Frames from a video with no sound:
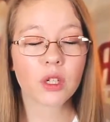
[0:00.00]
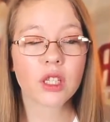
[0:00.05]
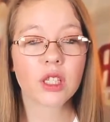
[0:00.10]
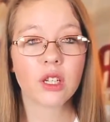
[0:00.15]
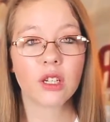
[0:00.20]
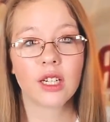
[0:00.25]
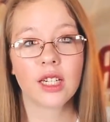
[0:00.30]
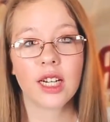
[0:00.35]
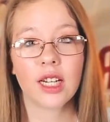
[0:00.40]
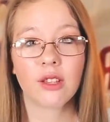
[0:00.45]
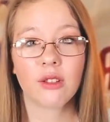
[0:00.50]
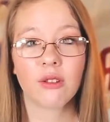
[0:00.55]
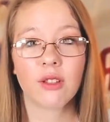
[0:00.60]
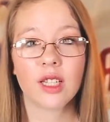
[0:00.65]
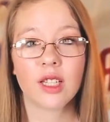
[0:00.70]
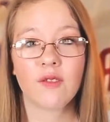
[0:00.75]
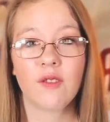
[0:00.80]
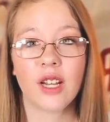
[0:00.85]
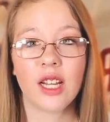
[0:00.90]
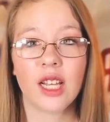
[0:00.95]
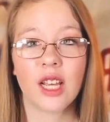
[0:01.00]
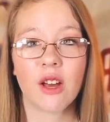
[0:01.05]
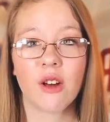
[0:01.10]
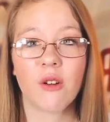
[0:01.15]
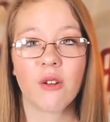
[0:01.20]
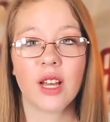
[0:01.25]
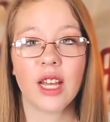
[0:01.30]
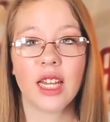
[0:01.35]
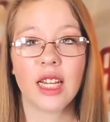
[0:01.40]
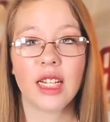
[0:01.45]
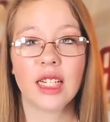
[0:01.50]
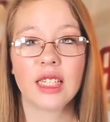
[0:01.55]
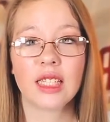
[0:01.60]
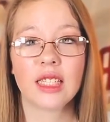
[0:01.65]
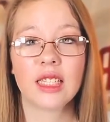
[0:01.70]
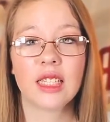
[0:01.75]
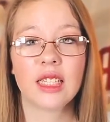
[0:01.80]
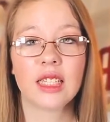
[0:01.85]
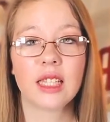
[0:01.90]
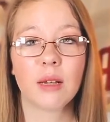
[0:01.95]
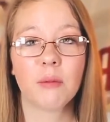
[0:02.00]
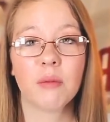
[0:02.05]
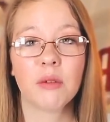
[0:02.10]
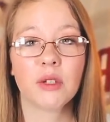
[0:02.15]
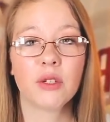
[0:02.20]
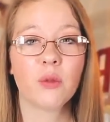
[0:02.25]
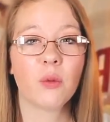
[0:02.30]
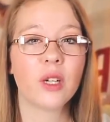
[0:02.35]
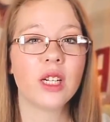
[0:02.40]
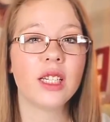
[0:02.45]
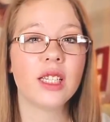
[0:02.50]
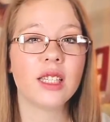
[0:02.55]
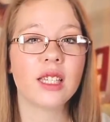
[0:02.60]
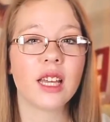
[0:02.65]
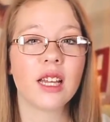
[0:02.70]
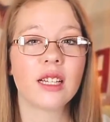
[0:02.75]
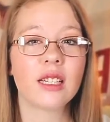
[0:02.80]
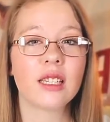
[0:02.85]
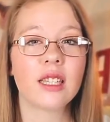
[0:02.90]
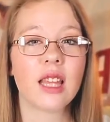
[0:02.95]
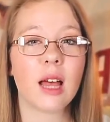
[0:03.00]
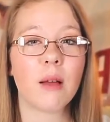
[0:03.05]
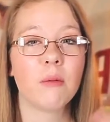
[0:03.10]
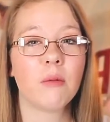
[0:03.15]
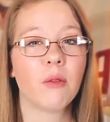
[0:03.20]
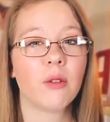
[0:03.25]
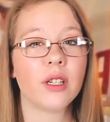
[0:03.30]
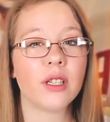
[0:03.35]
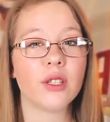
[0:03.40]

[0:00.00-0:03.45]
still gonna get through this video. It is December 26th. I'm going